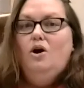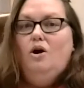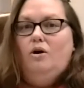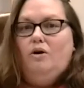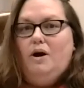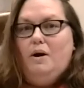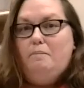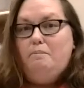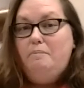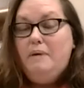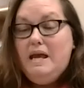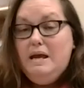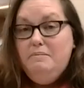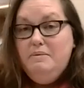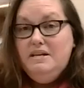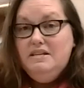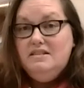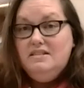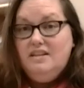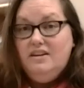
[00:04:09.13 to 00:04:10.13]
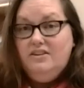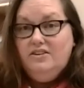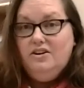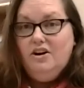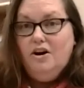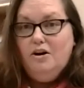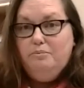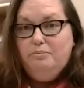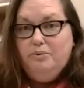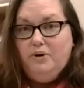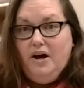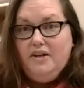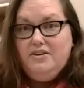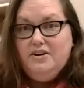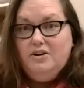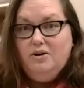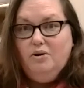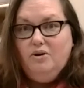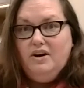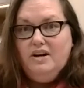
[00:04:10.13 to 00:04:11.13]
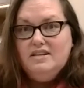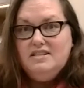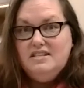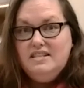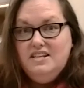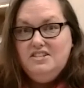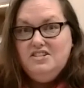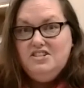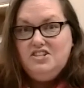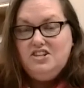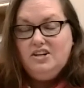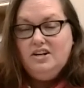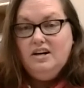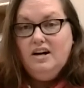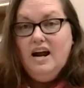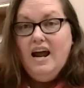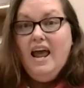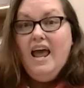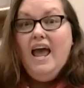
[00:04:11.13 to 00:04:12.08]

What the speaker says: or a babysitter or a brother or a sister